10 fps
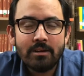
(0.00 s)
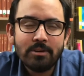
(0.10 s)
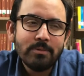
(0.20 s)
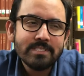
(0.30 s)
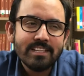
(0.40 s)

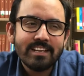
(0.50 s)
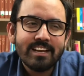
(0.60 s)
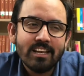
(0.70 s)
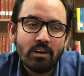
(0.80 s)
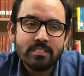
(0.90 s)
It was
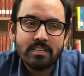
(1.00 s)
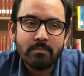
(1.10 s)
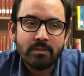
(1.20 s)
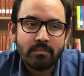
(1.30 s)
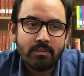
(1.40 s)
like a long
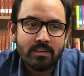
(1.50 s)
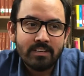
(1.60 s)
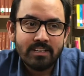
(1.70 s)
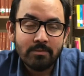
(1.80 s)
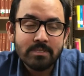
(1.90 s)
time.
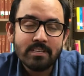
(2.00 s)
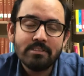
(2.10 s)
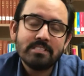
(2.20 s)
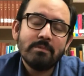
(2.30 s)
It was a long